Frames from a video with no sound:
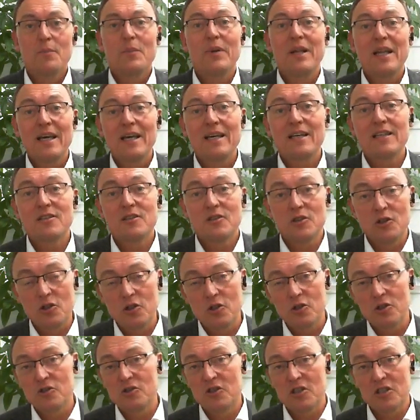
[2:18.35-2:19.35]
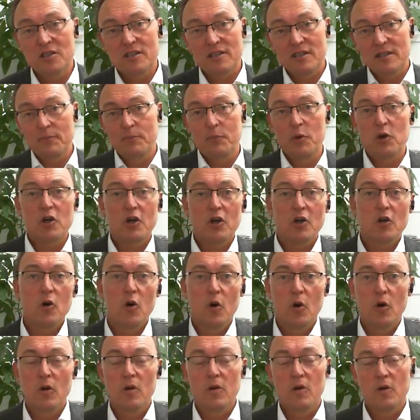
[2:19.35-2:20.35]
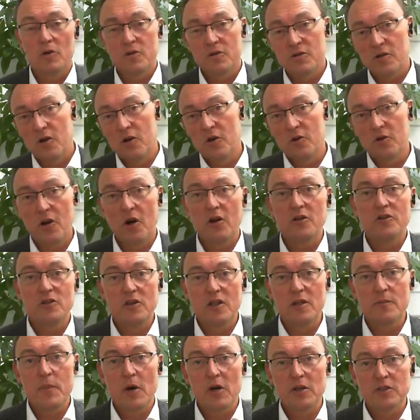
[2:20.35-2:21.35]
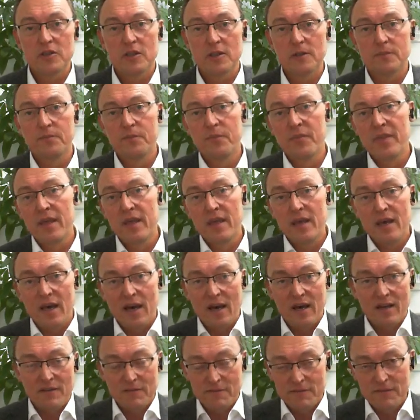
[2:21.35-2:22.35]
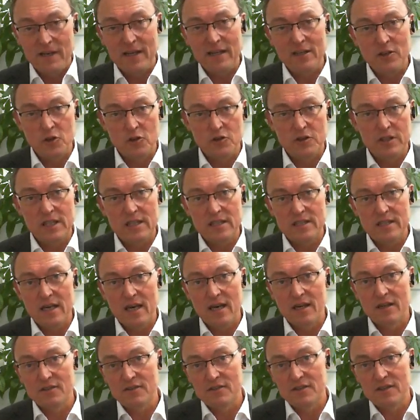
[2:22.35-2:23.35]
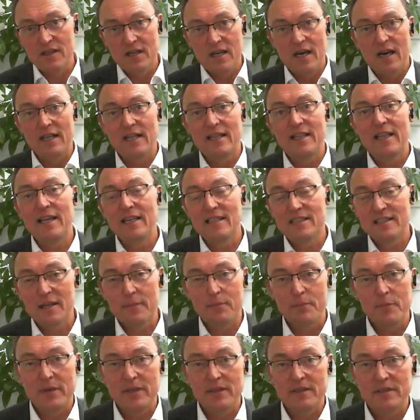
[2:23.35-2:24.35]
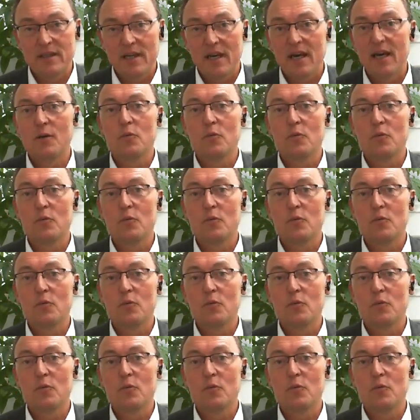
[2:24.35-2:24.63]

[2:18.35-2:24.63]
please do just book a call or go to the bottom and fill in your details and click submit,